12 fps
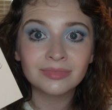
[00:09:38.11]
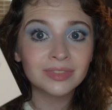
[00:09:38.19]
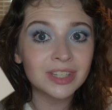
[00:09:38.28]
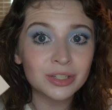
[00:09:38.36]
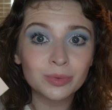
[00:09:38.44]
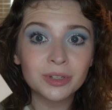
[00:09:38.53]

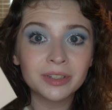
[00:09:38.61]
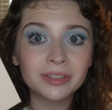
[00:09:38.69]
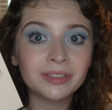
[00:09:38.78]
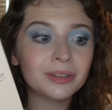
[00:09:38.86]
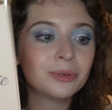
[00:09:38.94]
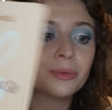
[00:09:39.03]
This
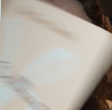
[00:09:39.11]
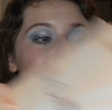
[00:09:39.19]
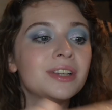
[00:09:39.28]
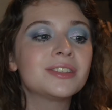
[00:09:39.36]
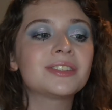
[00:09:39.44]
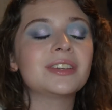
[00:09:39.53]
one
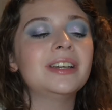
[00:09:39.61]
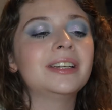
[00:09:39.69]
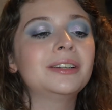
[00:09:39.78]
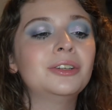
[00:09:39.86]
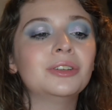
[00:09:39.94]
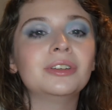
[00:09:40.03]
was a
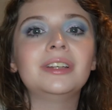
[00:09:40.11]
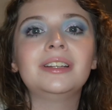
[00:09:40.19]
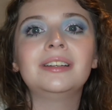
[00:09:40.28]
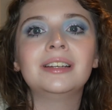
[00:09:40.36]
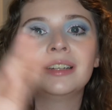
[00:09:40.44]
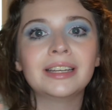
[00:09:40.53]

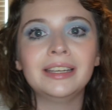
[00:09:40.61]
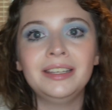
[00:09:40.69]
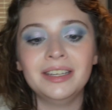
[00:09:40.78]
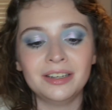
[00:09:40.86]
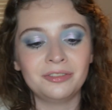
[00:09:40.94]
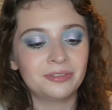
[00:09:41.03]
good
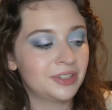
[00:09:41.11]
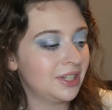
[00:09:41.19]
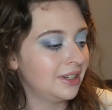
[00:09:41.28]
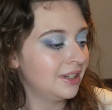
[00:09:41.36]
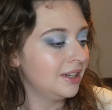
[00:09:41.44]
gift.